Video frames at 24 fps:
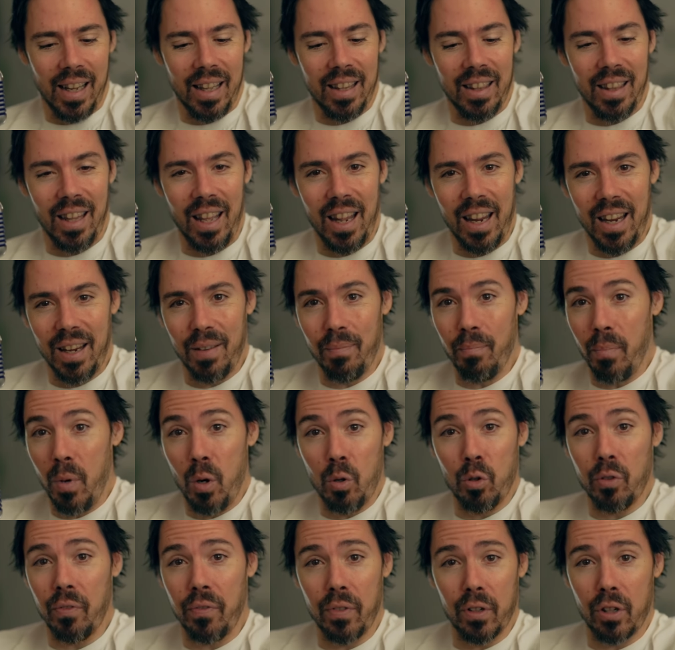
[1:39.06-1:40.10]
And they,
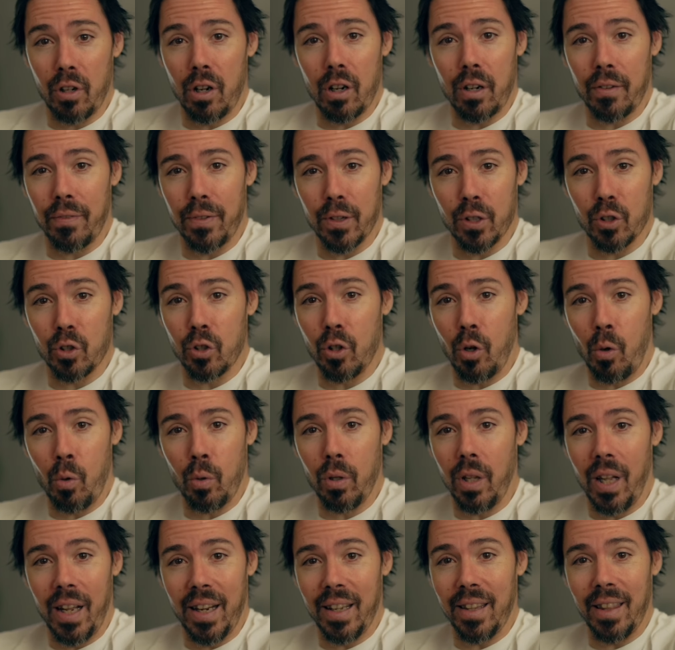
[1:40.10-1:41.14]
most photographers
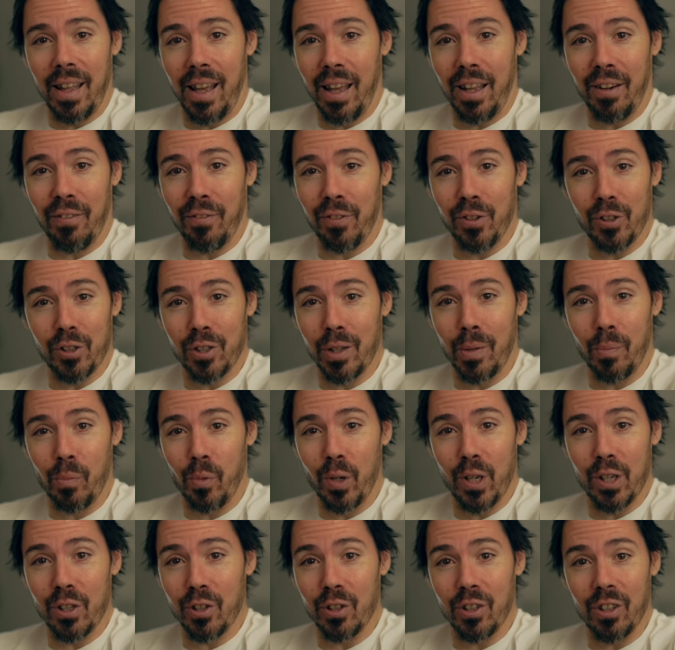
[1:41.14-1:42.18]
don't like that. For some
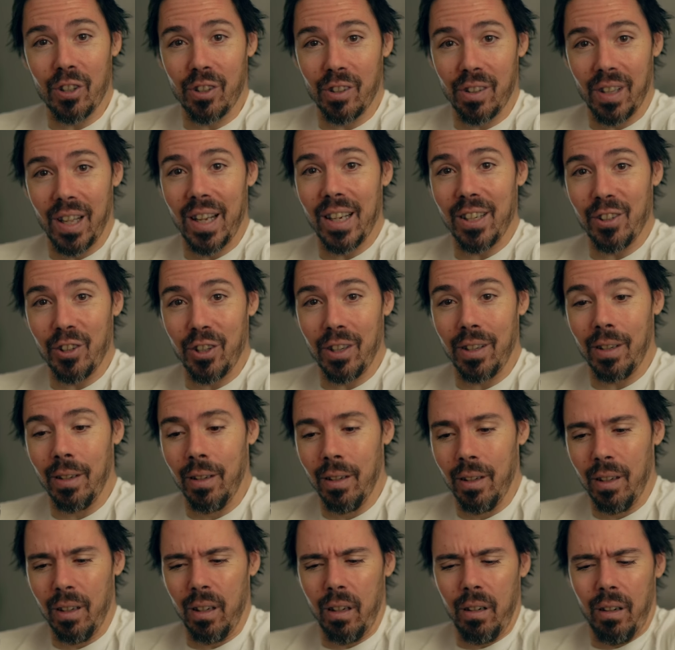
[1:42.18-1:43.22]
reason, you're lazy.
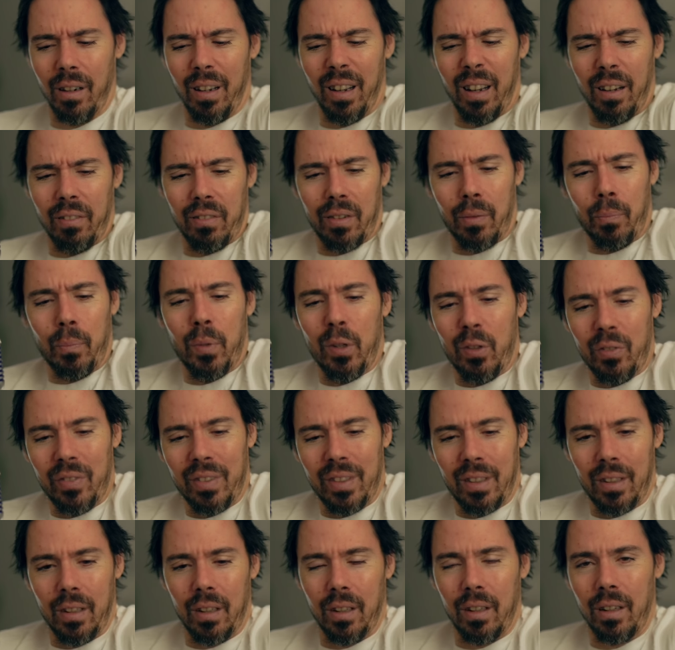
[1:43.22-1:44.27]
Oh, I have to move
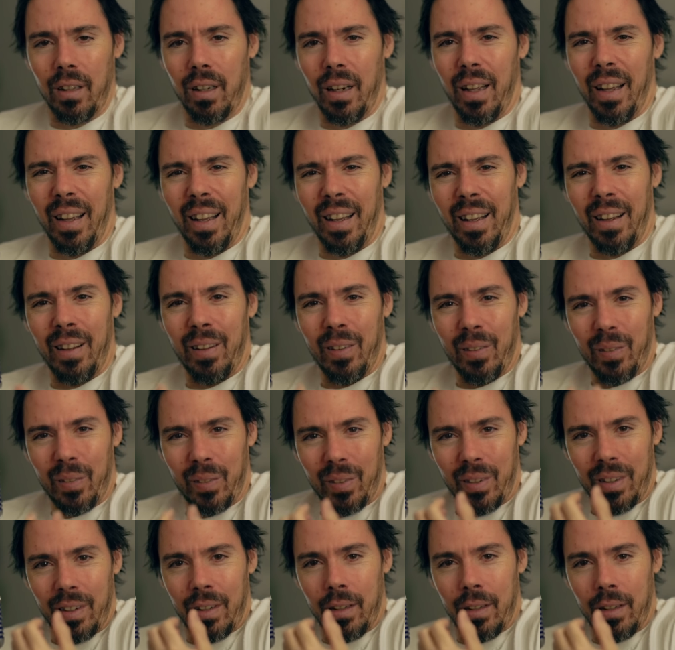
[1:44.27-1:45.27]
it. Ow.